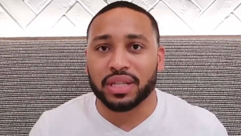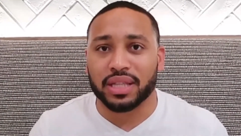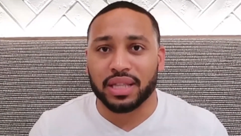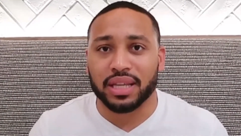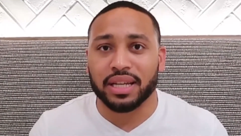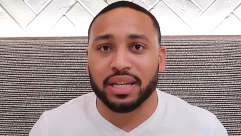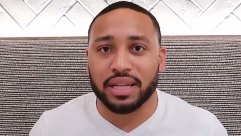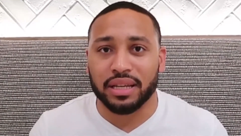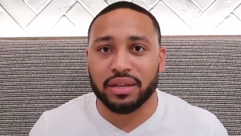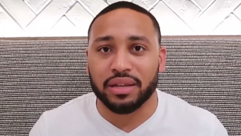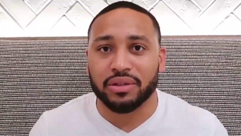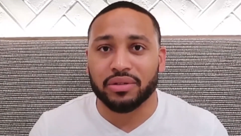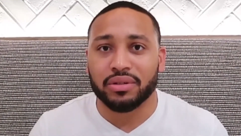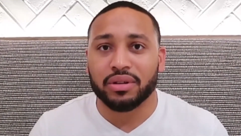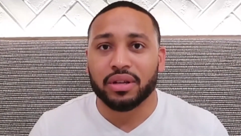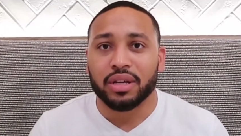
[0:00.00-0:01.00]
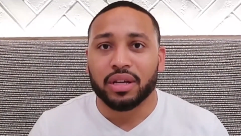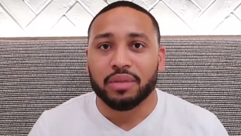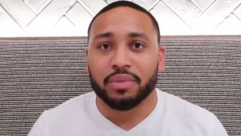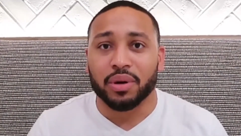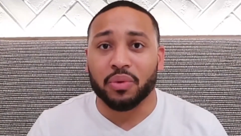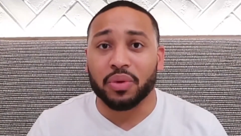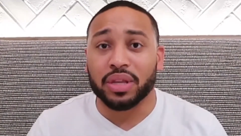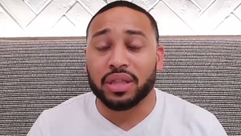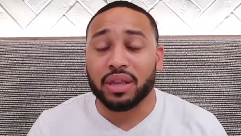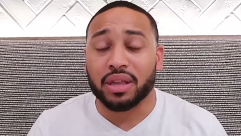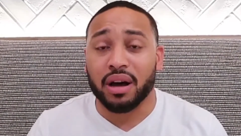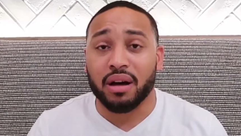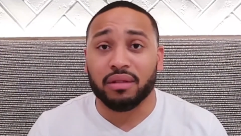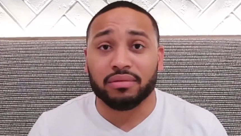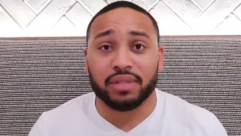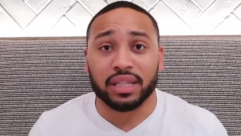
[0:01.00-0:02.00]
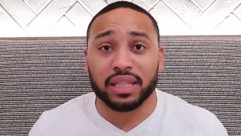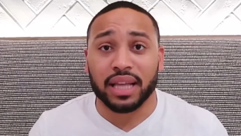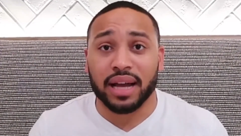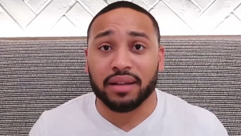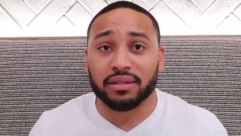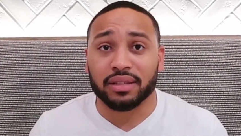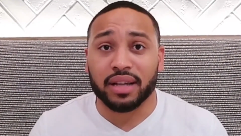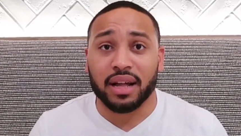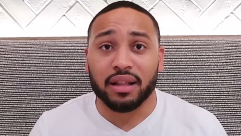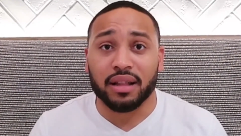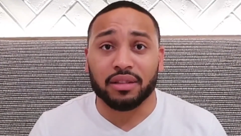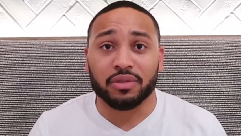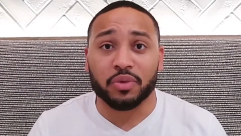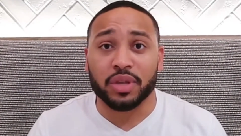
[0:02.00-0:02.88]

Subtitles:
a thin deal, but we thought $10,000.